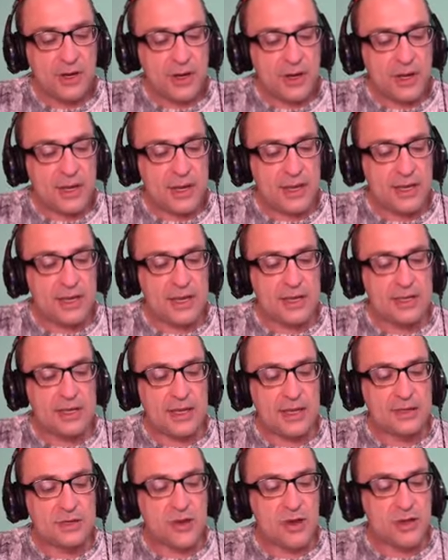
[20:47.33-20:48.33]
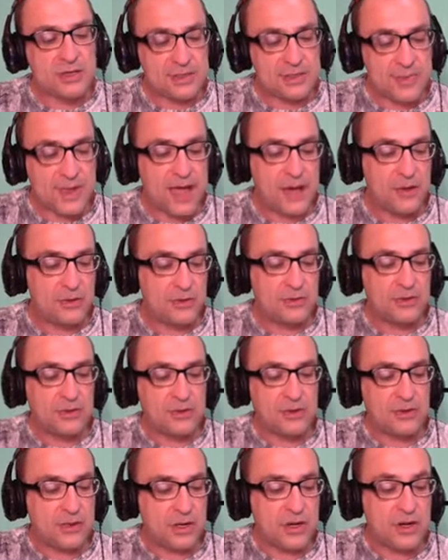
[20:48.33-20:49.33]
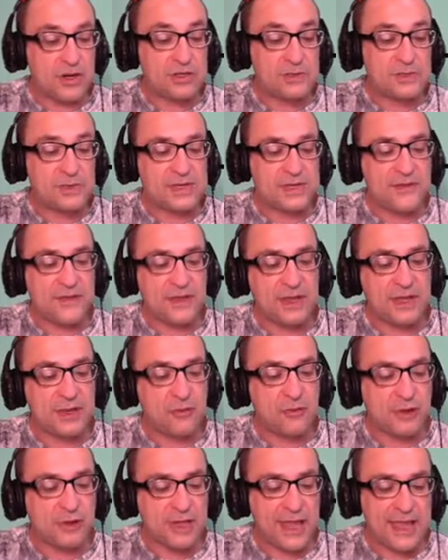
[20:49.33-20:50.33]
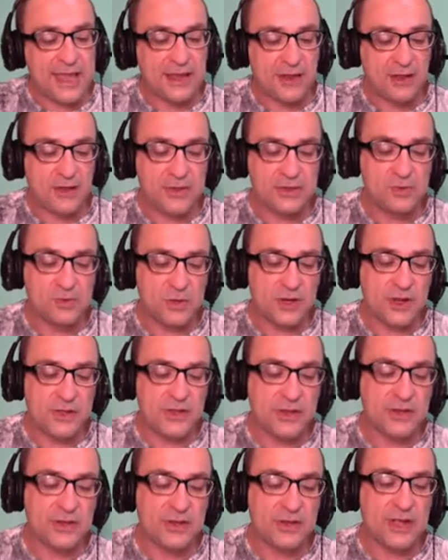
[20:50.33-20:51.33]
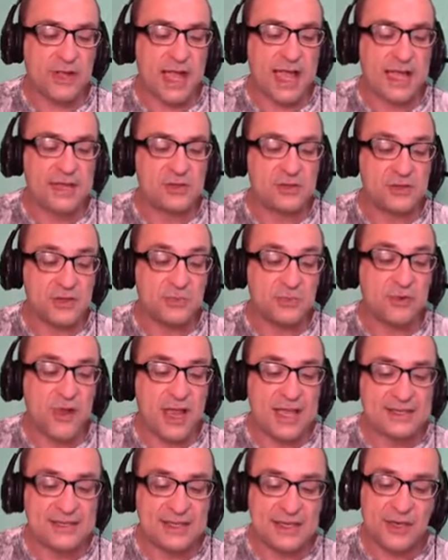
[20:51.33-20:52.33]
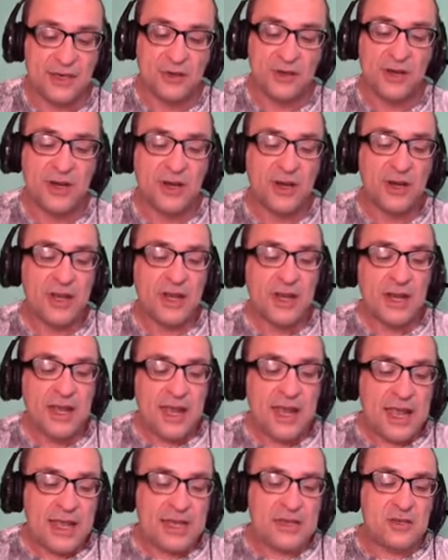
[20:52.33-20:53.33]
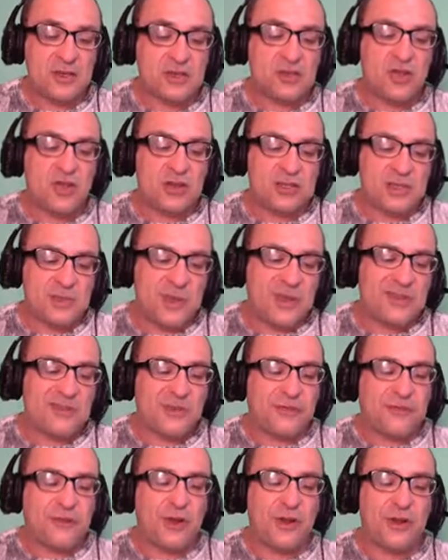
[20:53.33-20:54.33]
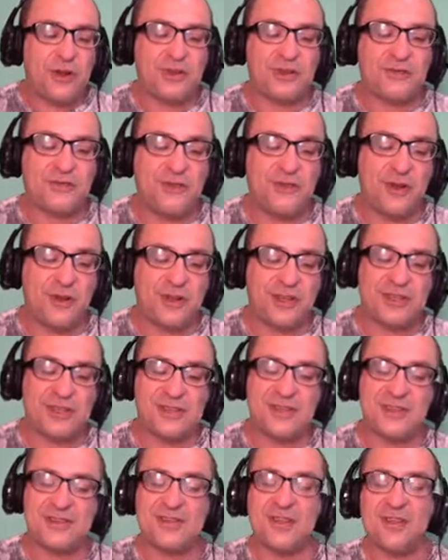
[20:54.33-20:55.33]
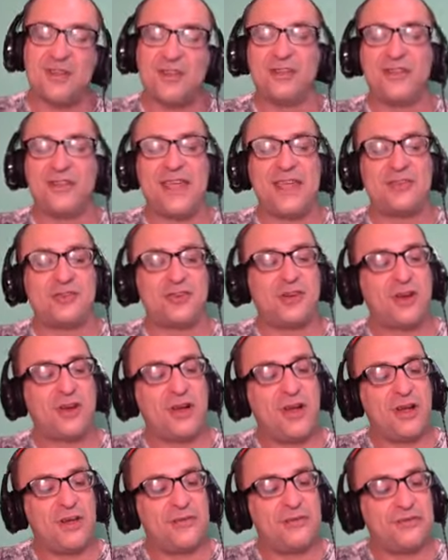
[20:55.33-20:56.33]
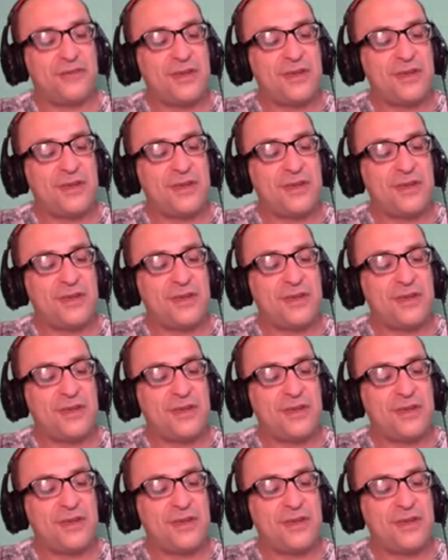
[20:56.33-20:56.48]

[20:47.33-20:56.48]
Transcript: it talks about, specifically Krylenko is one of the guys who's a prosecutor. And it just talks about the farcical nature of,